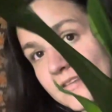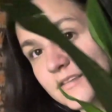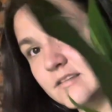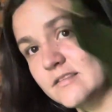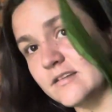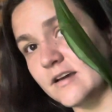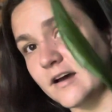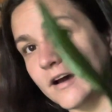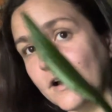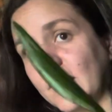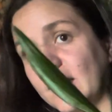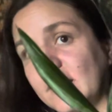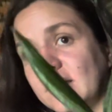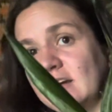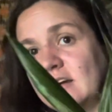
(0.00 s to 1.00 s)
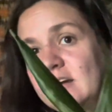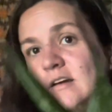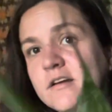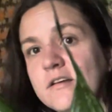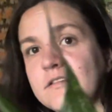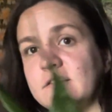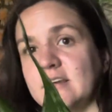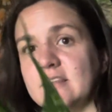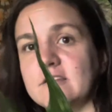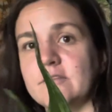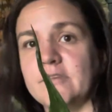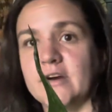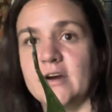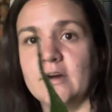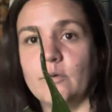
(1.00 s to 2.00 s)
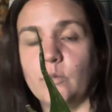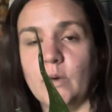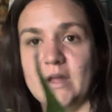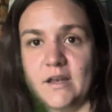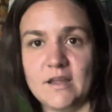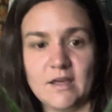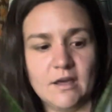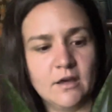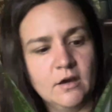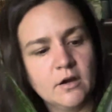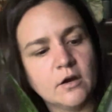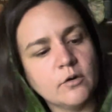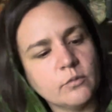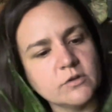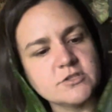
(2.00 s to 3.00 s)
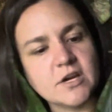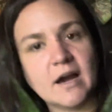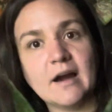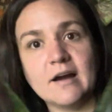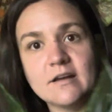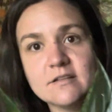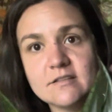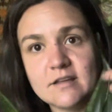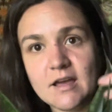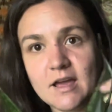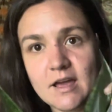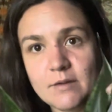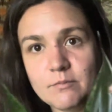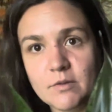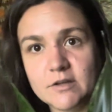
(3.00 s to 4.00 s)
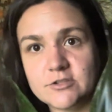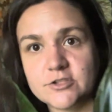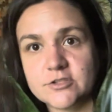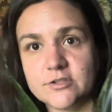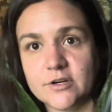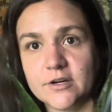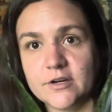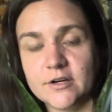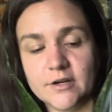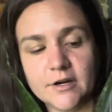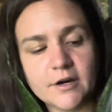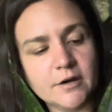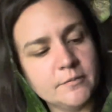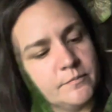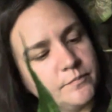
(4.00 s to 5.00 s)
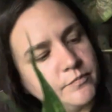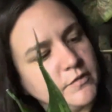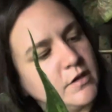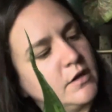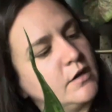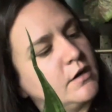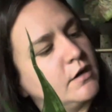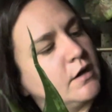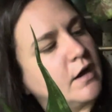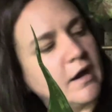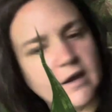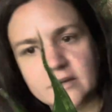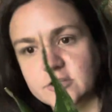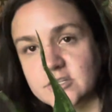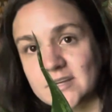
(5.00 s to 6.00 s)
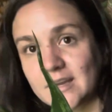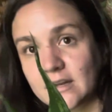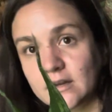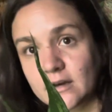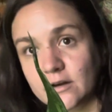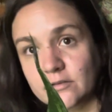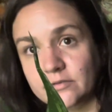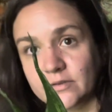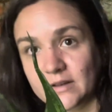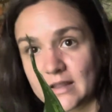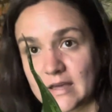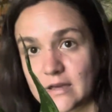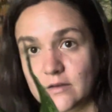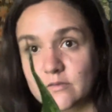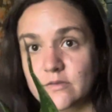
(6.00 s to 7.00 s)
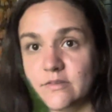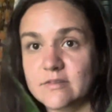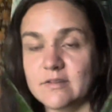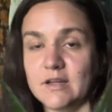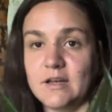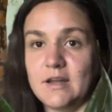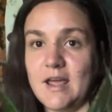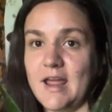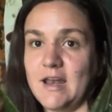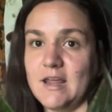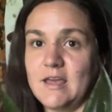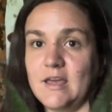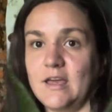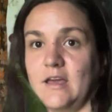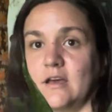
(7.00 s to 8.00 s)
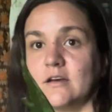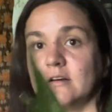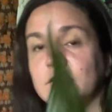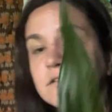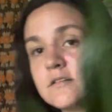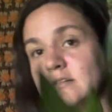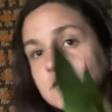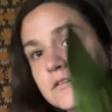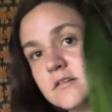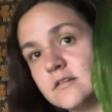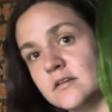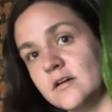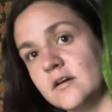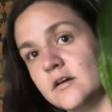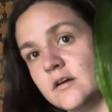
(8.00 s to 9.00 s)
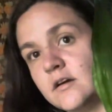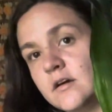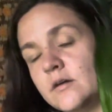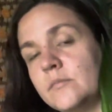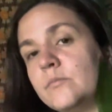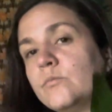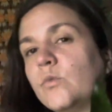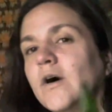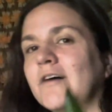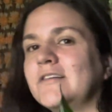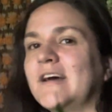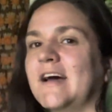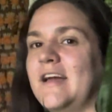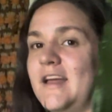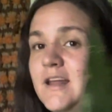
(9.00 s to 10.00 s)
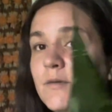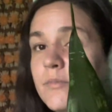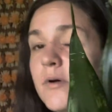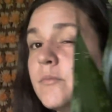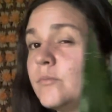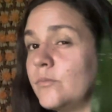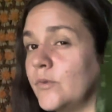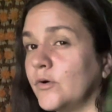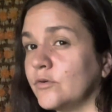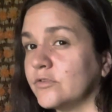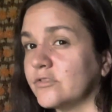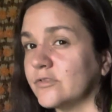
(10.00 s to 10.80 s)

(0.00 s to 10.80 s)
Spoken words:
is a Sansevieria Whitney, which has a much darker shade of leaves than any, well, not any, but most